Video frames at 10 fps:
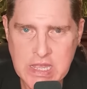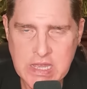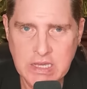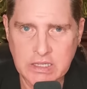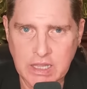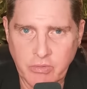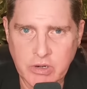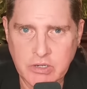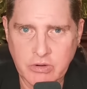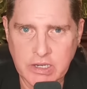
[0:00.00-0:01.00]
that they were
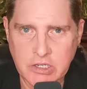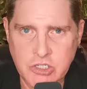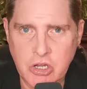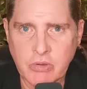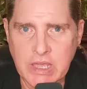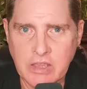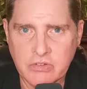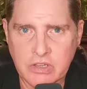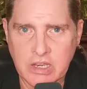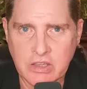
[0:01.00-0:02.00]
trying to
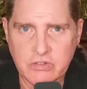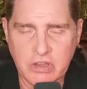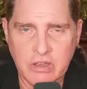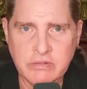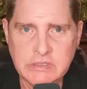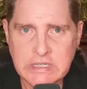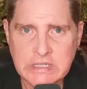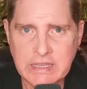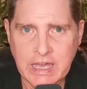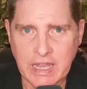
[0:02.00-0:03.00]
showcase it as a
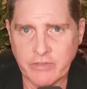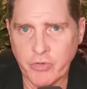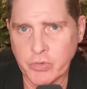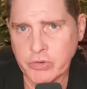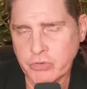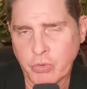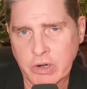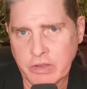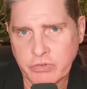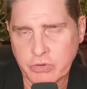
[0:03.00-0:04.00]
kind of a
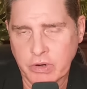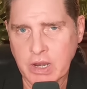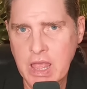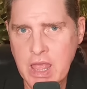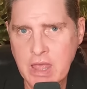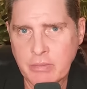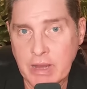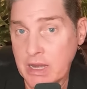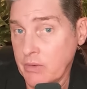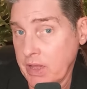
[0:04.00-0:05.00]
resort of sort. But
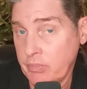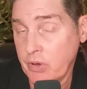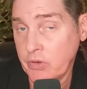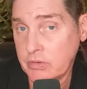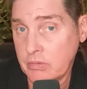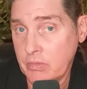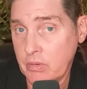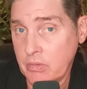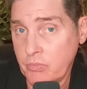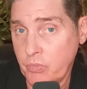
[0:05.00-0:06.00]
anyway, both,
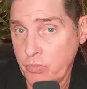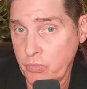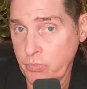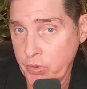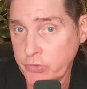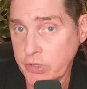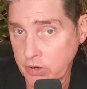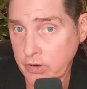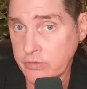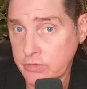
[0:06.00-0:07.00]
both
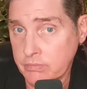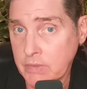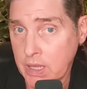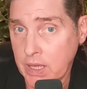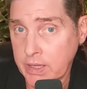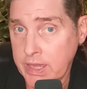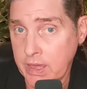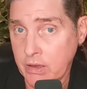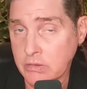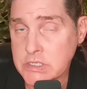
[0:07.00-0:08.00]
your uh,
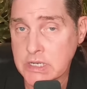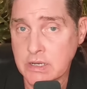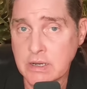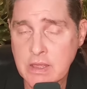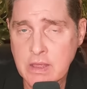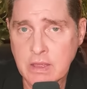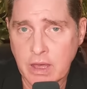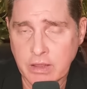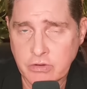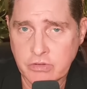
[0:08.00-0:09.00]
account and
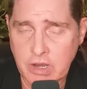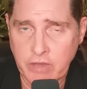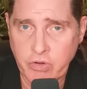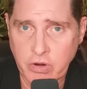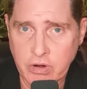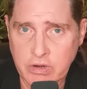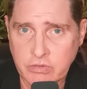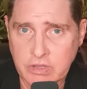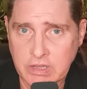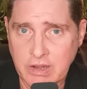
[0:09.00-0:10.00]
others that I've heard
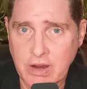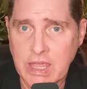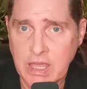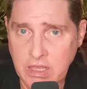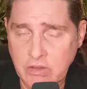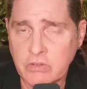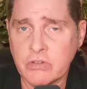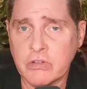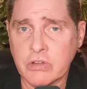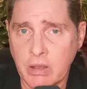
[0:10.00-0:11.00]
is that there is
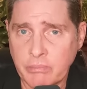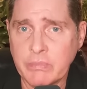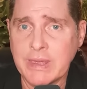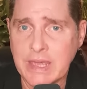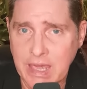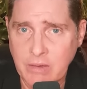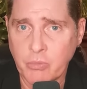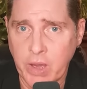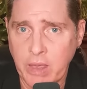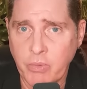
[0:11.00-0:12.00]
some
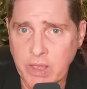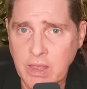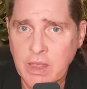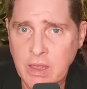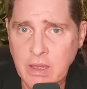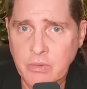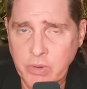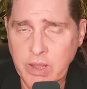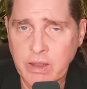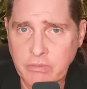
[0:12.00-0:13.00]
gateway. We,
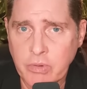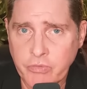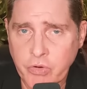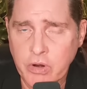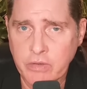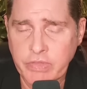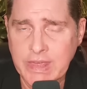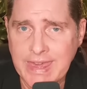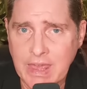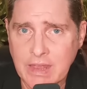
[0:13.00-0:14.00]
we, we've heard of the
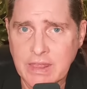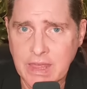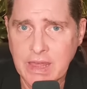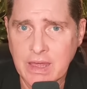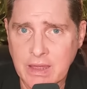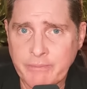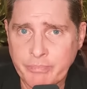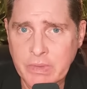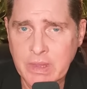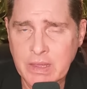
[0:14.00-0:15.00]
gate, the, uh,
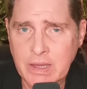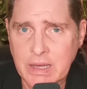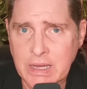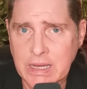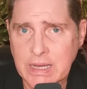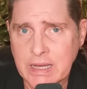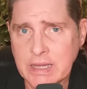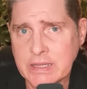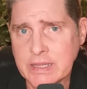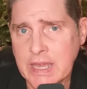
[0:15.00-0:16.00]

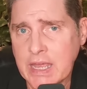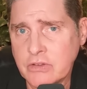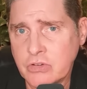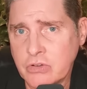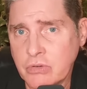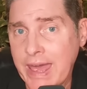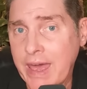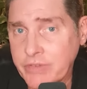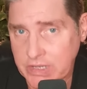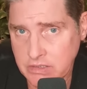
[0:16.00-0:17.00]
uh, the gates to
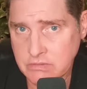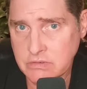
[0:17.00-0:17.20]
heaven.